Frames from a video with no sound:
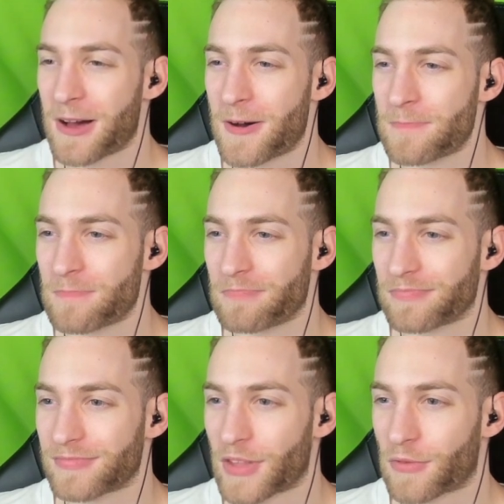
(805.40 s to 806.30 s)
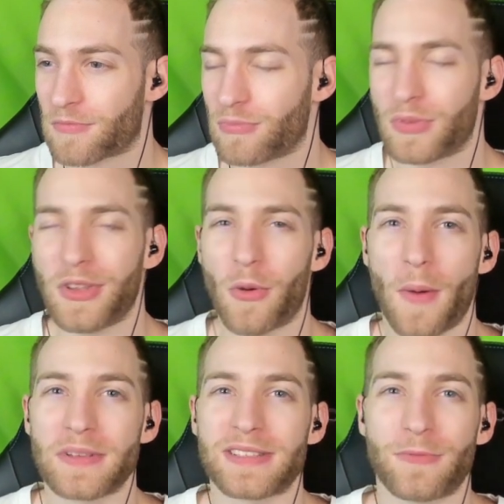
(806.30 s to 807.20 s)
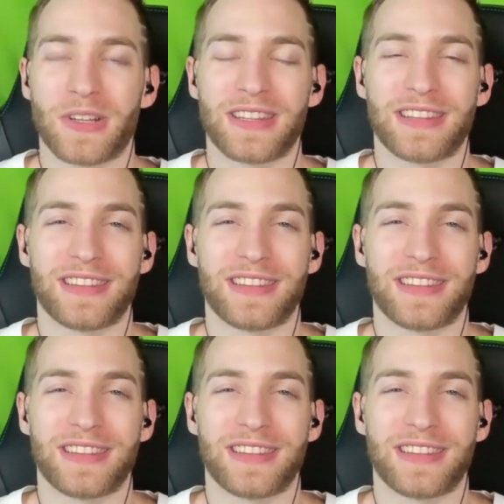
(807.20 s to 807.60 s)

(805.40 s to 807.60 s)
what was the one